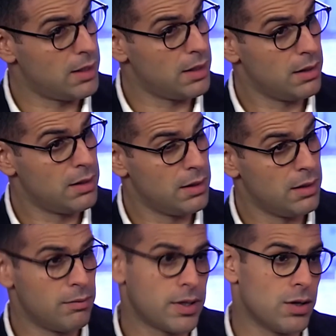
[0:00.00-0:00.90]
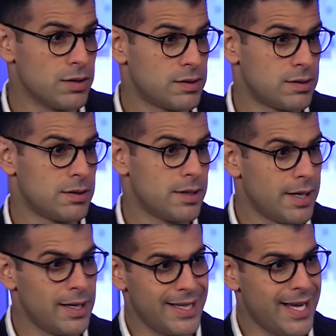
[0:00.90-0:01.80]
Mm -hmm. Because
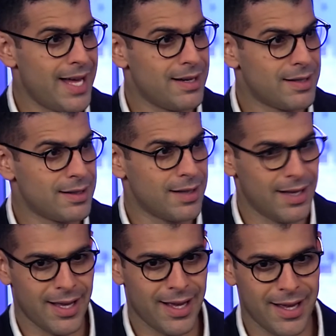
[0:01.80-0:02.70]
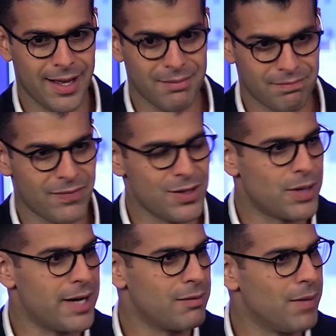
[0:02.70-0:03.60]
in the end, uh,
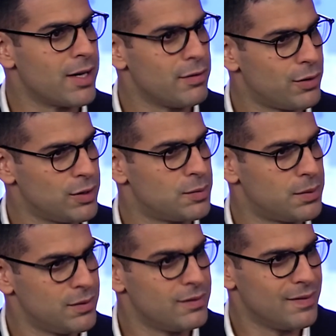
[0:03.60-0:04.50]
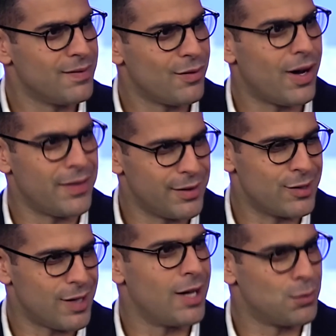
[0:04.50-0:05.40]
you're getting money for this,
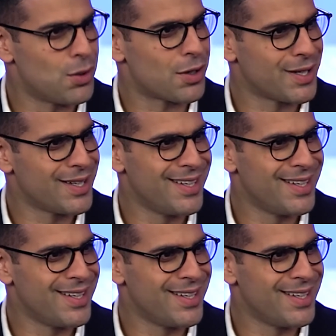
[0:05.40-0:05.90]
this hard work.